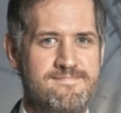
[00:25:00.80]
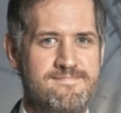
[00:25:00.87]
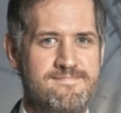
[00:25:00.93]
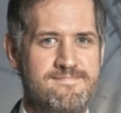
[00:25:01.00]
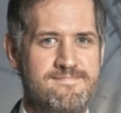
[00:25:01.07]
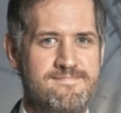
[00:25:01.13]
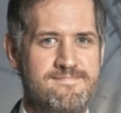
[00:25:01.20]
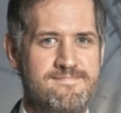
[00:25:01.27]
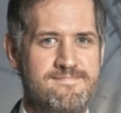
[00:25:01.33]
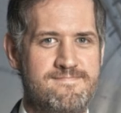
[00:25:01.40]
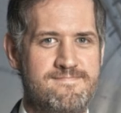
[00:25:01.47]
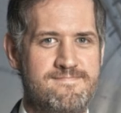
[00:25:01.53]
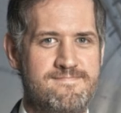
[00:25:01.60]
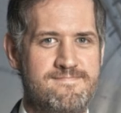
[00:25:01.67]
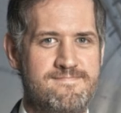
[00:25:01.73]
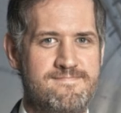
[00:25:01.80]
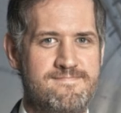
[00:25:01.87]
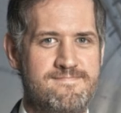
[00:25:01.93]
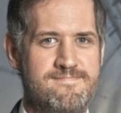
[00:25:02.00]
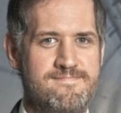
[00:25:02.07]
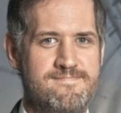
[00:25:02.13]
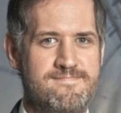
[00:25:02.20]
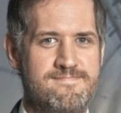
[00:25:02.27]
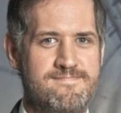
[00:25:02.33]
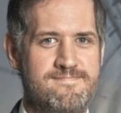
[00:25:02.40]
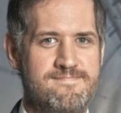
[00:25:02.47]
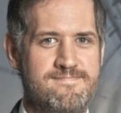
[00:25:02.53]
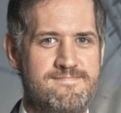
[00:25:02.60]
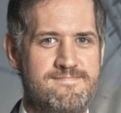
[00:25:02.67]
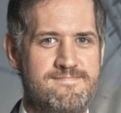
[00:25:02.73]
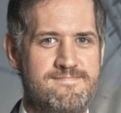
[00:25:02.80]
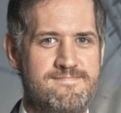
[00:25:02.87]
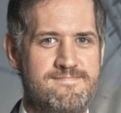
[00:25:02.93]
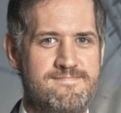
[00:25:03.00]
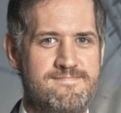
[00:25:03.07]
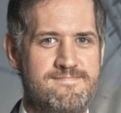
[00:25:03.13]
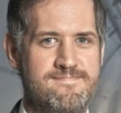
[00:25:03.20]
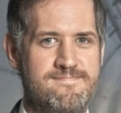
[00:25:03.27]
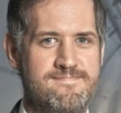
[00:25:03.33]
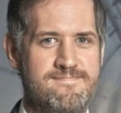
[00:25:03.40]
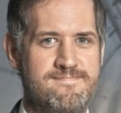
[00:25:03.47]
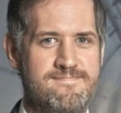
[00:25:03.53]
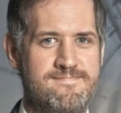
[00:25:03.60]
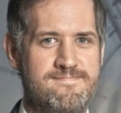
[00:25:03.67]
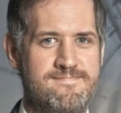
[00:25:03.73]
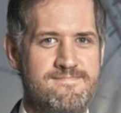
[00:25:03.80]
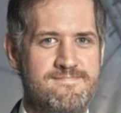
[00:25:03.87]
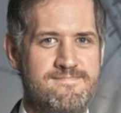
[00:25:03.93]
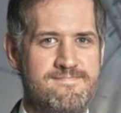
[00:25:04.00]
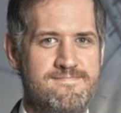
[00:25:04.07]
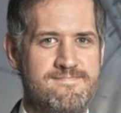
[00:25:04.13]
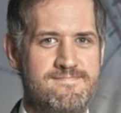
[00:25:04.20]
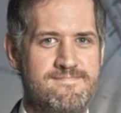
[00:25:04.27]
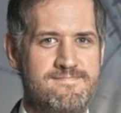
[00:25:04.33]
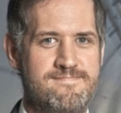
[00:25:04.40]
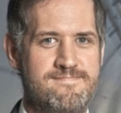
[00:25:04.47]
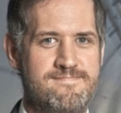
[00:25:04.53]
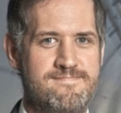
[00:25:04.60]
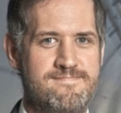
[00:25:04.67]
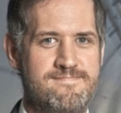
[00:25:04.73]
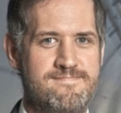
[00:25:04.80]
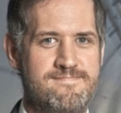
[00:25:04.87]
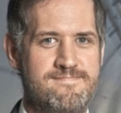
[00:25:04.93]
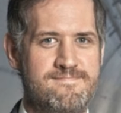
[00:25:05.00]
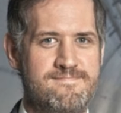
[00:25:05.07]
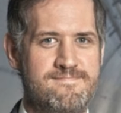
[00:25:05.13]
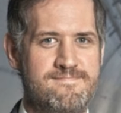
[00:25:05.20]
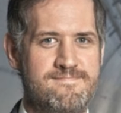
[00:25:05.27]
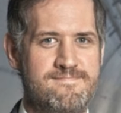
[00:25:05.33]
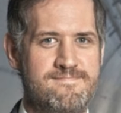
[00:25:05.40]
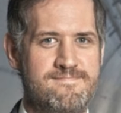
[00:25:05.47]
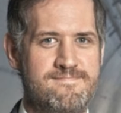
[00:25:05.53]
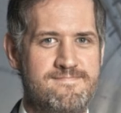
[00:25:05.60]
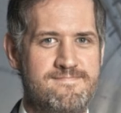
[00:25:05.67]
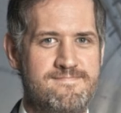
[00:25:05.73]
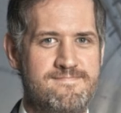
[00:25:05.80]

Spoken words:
[no speech]